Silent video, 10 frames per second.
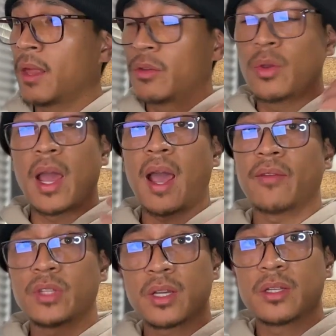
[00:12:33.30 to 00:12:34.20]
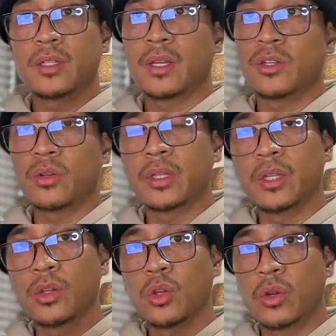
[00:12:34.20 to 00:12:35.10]
you have to
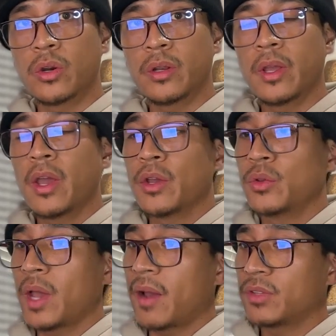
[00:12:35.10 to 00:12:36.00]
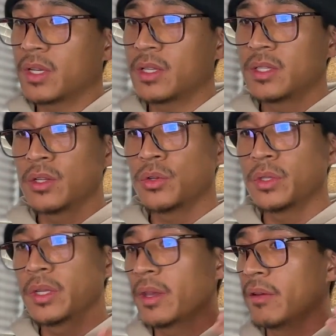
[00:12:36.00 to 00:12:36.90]
continually learn, you have to
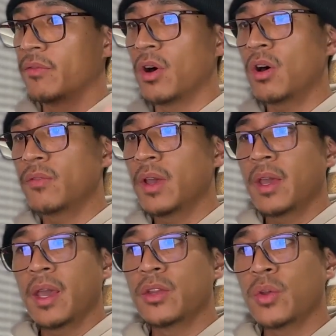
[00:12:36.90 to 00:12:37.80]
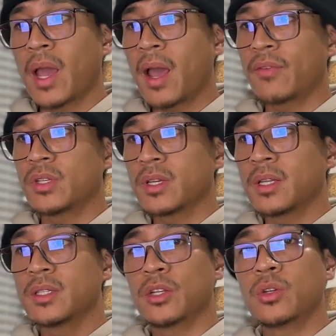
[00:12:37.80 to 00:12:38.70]
continually evolve, and you have to
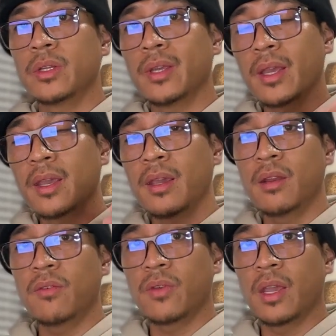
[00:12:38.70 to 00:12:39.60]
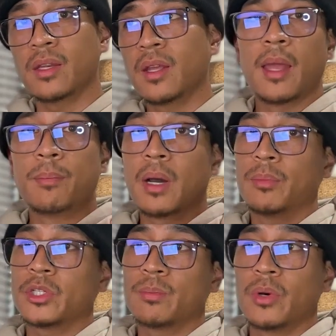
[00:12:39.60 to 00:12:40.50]
continually innovate and
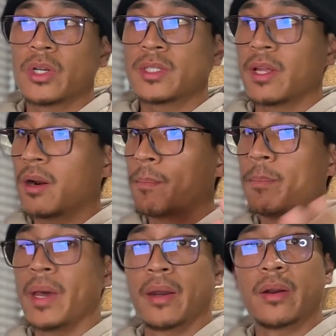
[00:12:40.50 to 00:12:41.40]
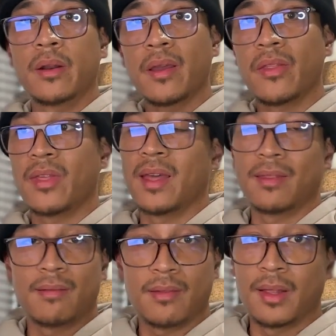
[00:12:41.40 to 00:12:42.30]
publish books that are better
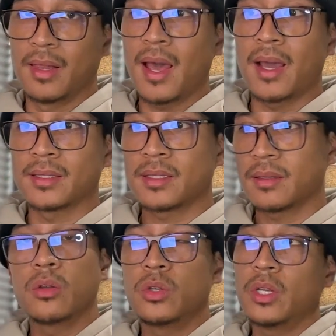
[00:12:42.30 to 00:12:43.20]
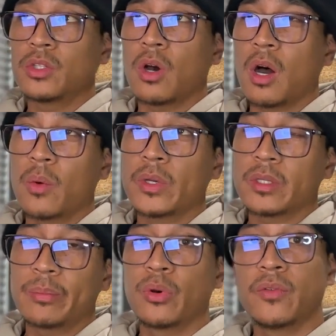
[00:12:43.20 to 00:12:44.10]
than the last. You need to always
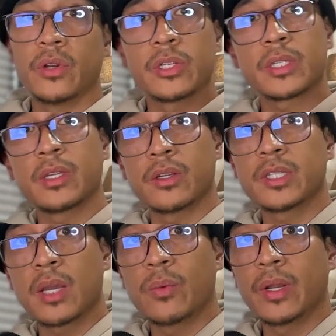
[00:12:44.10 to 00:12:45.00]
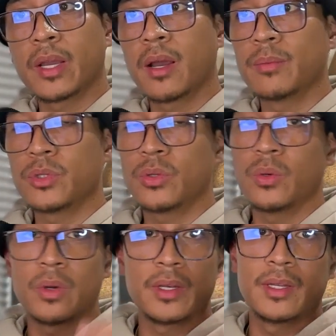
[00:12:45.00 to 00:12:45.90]
improve your skill set when it comes
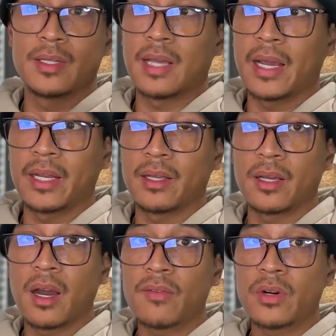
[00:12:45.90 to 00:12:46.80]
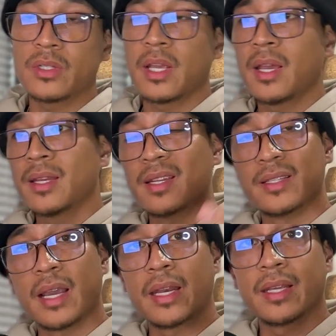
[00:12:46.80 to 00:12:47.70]
to designing covers,
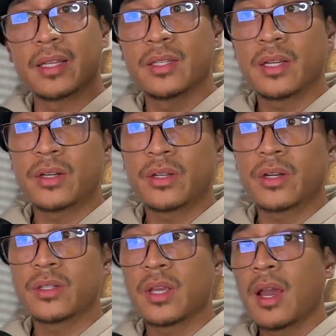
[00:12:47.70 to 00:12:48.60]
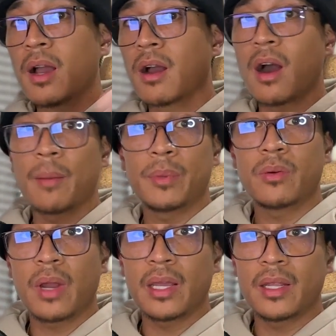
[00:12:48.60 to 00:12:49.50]
designing interiors,
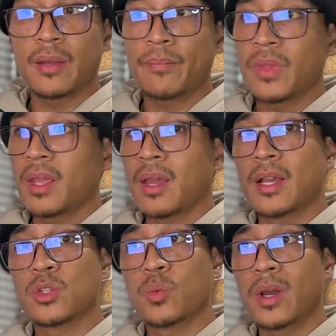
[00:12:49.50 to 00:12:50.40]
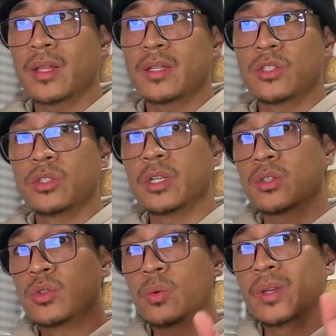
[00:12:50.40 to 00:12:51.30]
copywriting, as well as
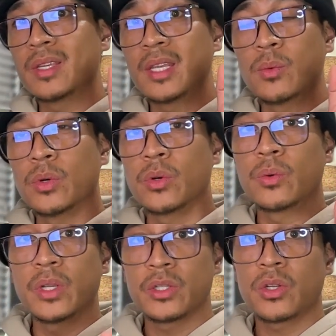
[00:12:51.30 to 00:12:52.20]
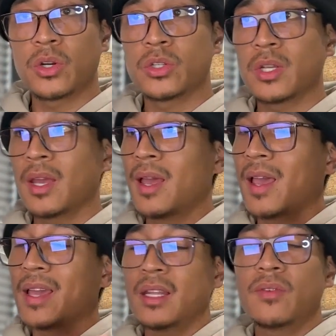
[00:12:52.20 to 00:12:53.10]
just doing keyword research,
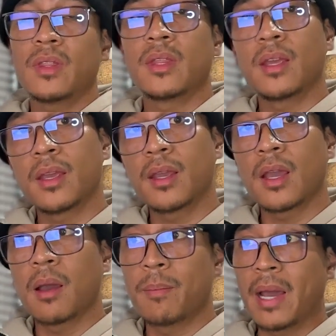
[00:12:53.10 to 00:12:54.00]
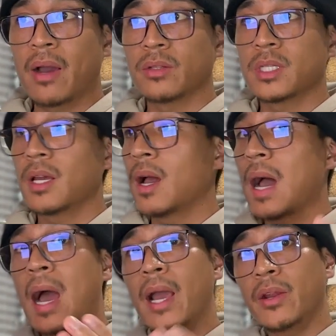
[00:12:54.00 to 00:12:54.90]
and even thinking about
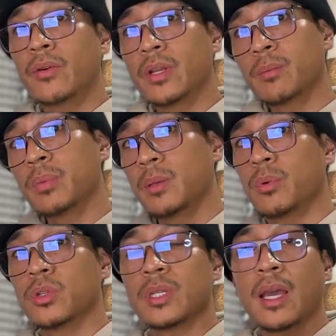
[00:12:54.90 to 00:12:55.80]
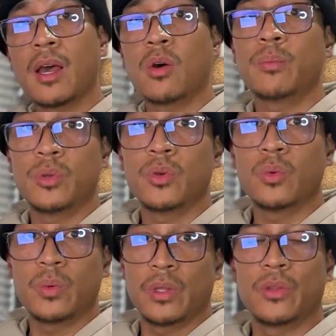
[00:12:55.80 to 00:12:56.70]
hiring people to help you
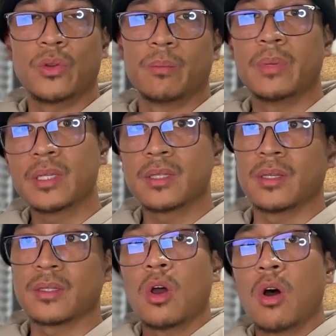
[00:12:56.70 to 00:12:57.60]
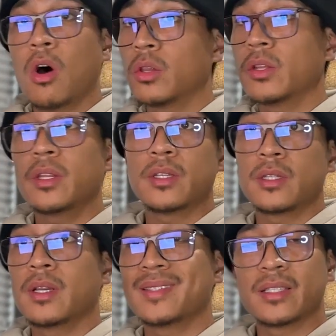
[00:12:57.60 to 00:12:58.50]
with your business. All of these
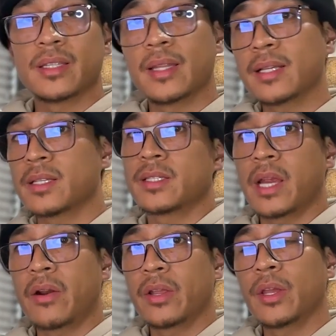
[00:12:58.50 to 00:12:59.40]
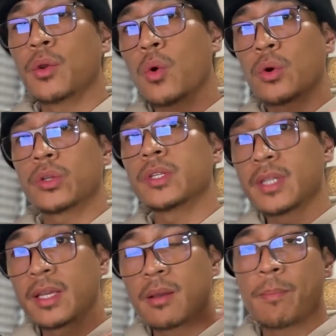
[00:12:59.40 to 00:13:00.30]
things is necessary in order to
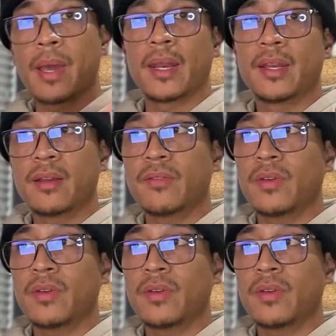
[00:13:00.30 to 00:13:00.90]
stay competitive